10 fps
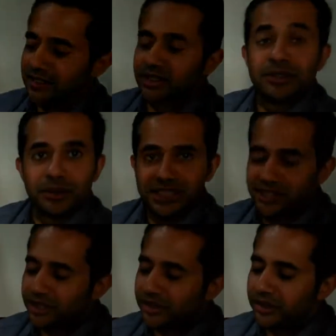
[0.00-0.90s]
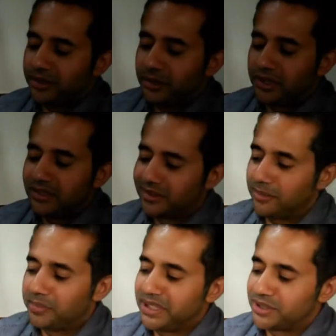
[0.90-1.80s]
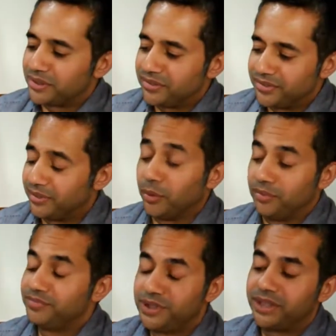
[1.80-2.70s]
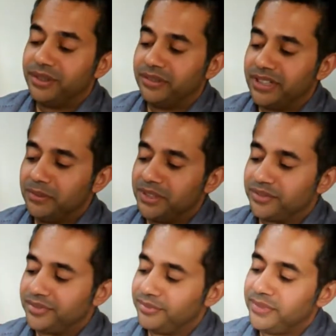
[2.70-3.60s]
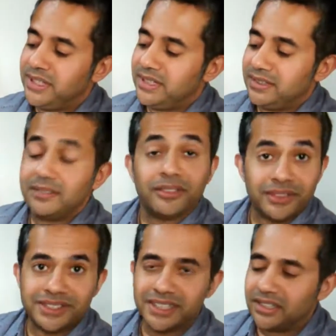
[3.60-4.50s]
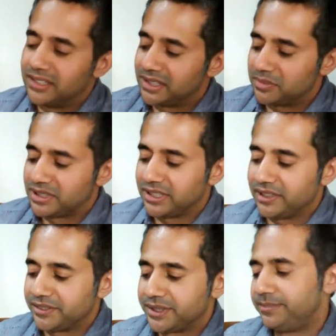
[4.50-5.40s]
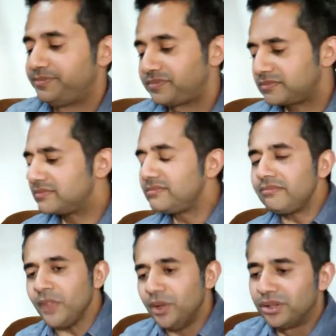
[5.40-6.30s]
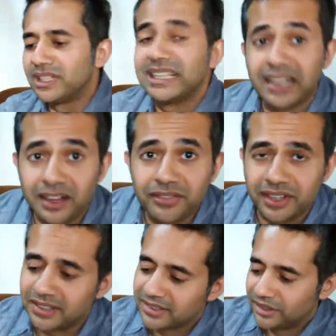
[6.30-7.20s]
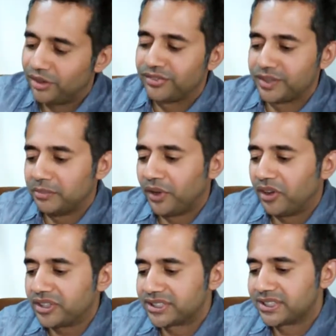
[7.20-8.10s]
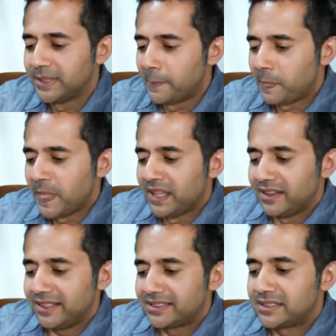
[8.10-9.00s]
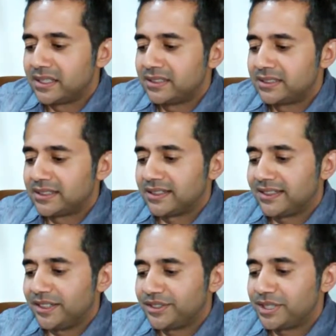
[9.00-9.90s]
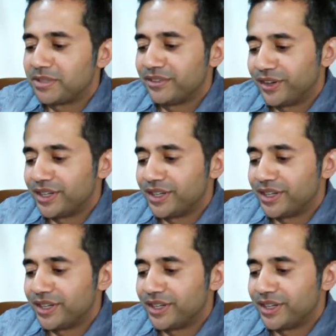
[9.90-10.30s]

just thought I'd show you a picture of, or show you an image of the cigars themselves. On the cover of the box, it says something